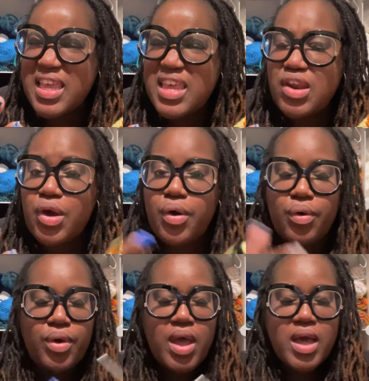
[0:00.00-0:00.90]

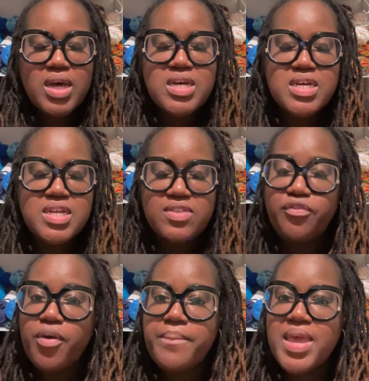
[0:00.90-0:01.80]
Because
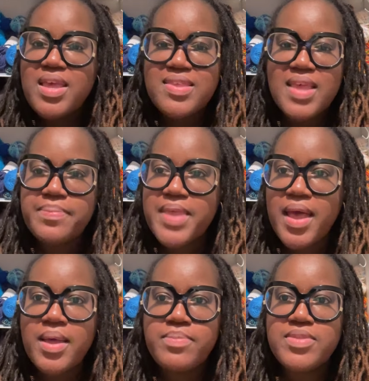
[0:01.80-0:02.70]
for me,
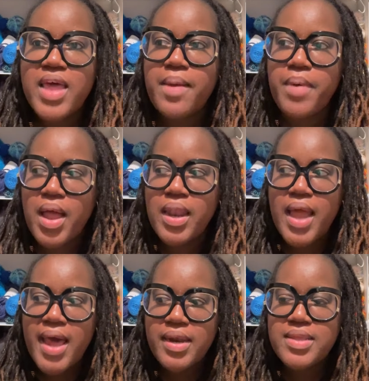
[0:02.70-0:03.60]
sometimes, like a
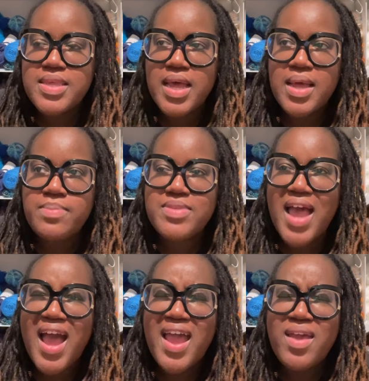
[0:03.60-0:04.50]
lot of the times,
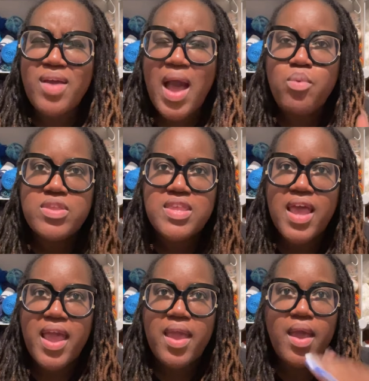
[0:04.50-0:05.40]
I would
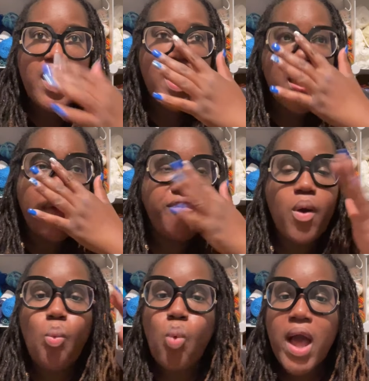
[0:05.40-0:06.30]
say if
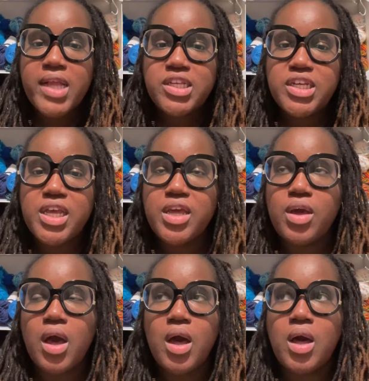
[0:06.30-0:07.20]
I'm watching
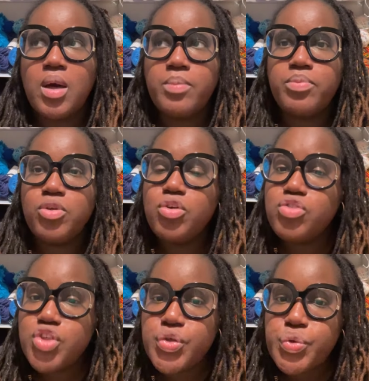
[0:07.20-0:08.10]

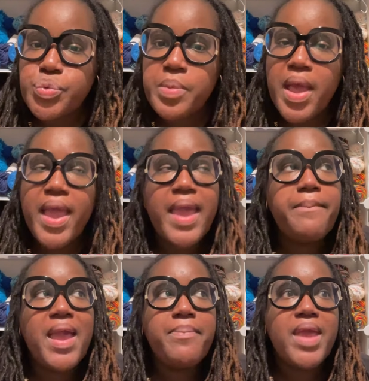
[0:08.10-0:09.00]
YouTube, it
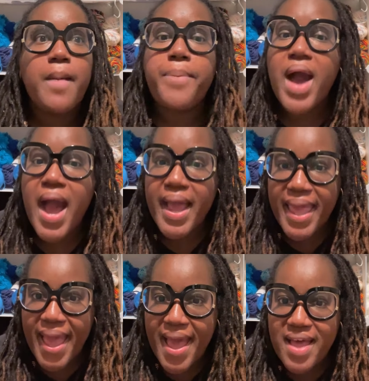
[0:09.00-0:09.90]
may be a
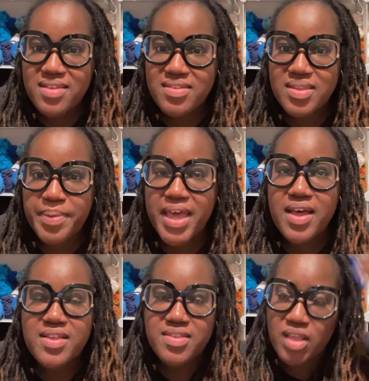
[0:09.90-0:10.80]
podcast
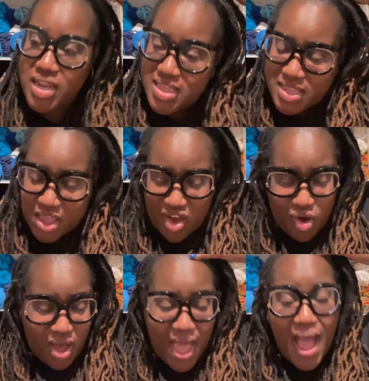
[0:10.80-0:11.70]
because listen,
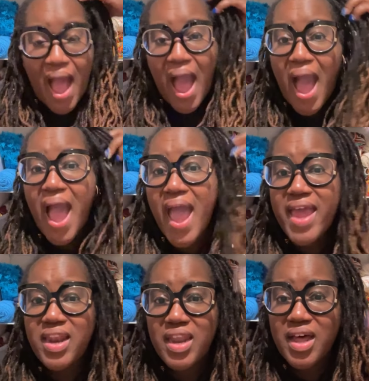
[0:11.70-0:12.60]
y'all,
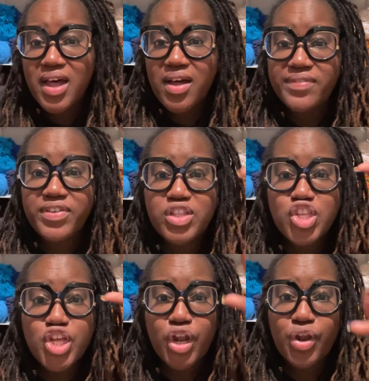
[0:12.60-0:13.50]
I love
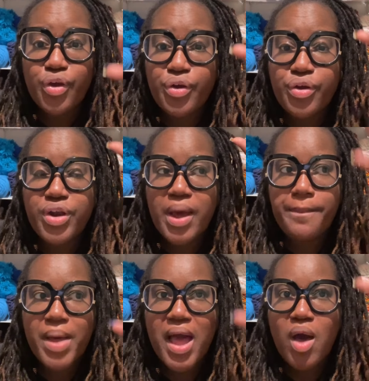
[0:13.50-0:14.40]
to learn
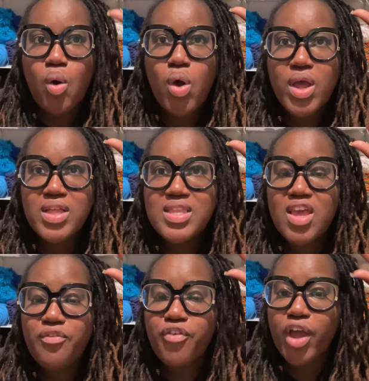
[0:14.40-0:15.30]
about
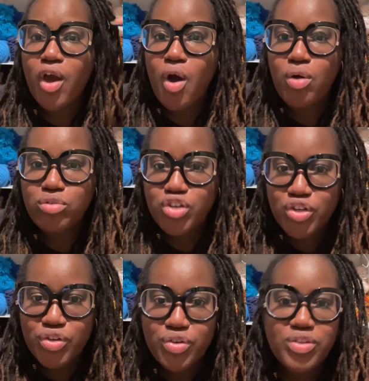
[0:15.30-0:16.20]
different
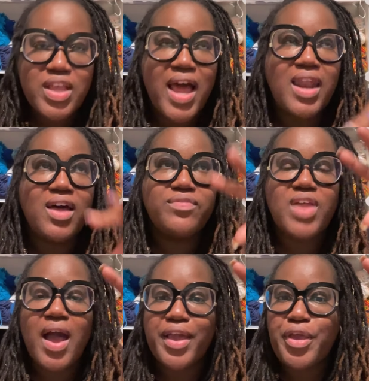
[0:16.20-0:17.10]
cultures. I love
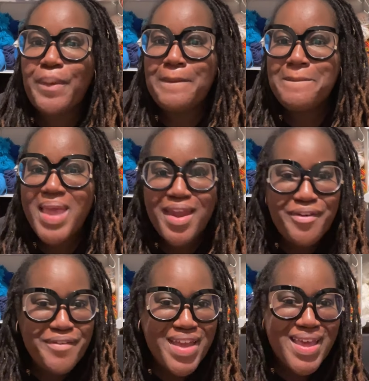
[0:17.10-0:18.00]

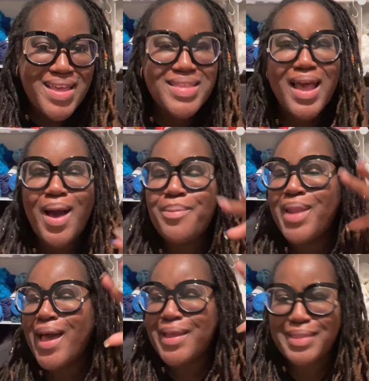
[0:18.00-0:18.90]
documentaries. I'm
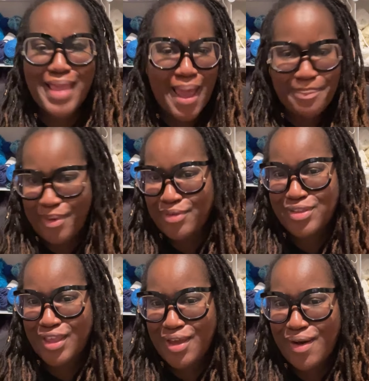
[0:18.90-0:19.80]
like that
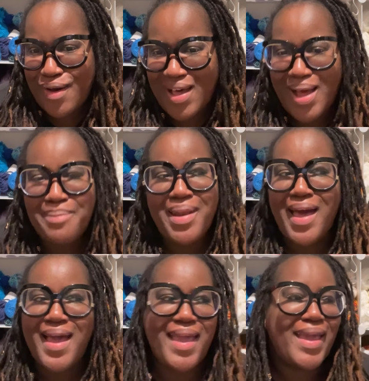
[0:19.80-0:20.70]
person, y'all. I'm
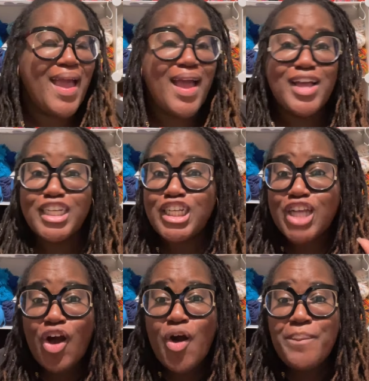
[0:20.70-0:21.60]
like,
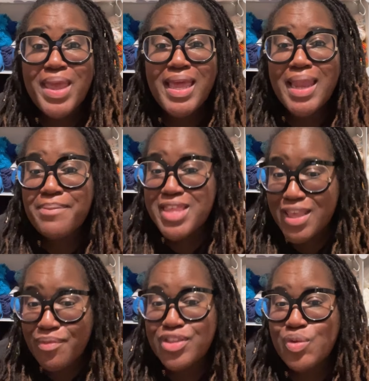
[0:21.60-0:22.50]
show me, let me
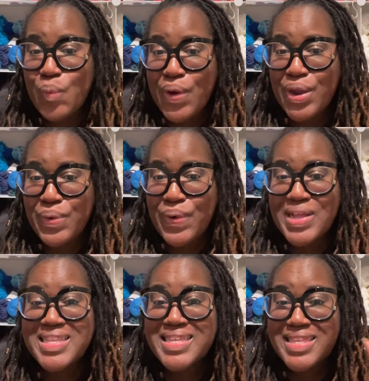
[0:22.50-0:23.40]
see what's going
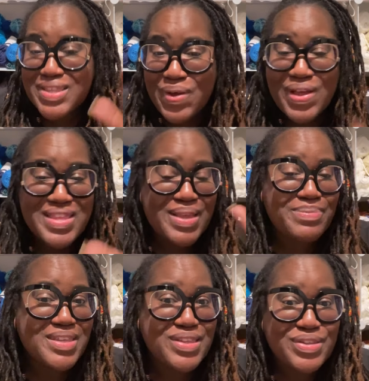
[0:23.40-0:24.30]
on. This is
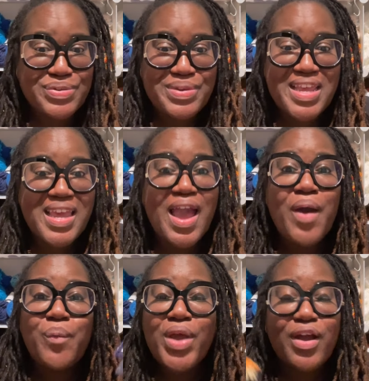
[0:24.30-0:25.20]
awesome. This is unique.
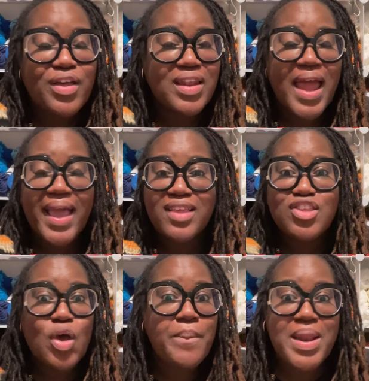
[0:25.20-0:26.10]
We are like
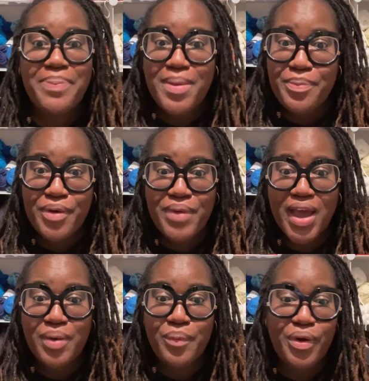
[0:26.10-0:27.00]
so many people
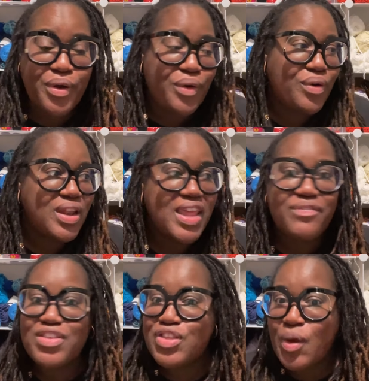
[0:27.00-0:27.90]
around the world
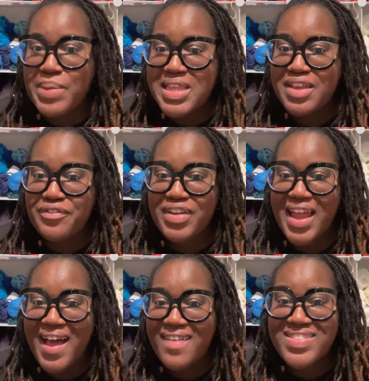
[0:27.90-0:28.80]
living so many different
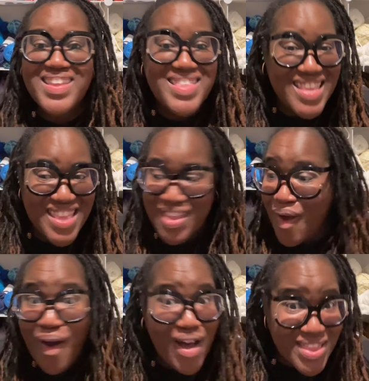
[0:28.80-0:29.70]
lives. This is
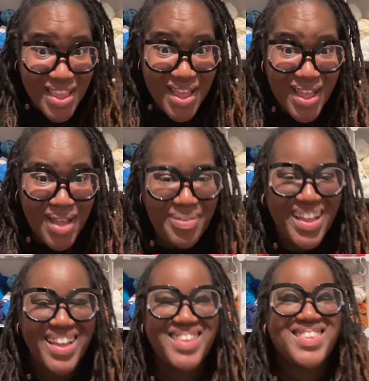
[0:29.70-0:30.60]
awesome.